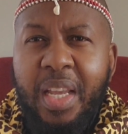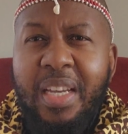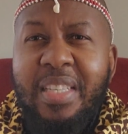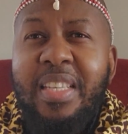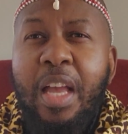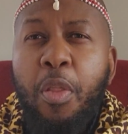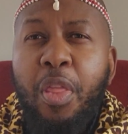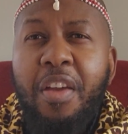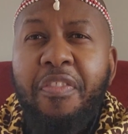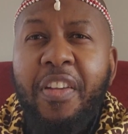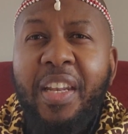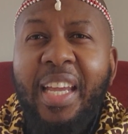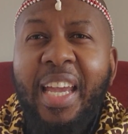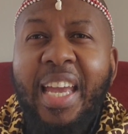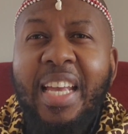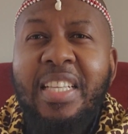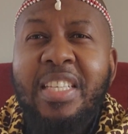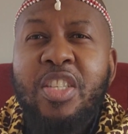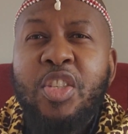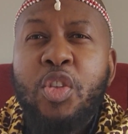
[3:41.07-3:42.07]
South
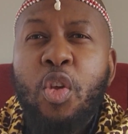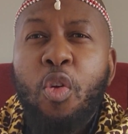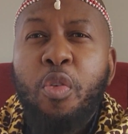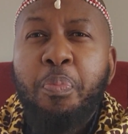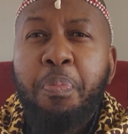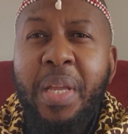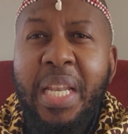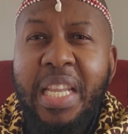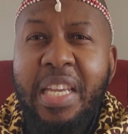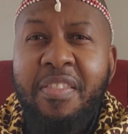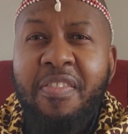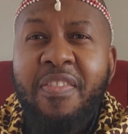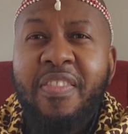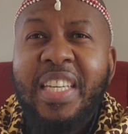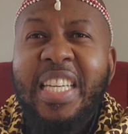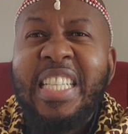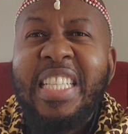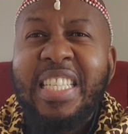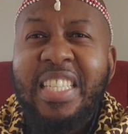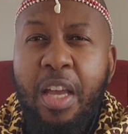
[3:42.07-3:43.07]
Africans don't believe
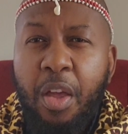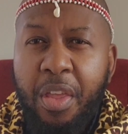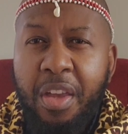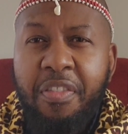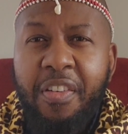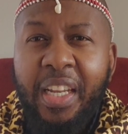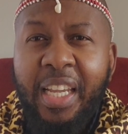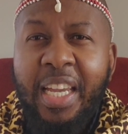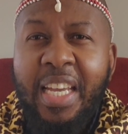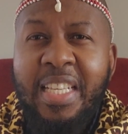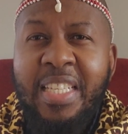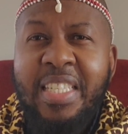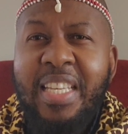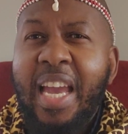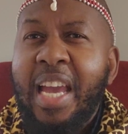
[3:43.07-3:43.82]
in South Africans,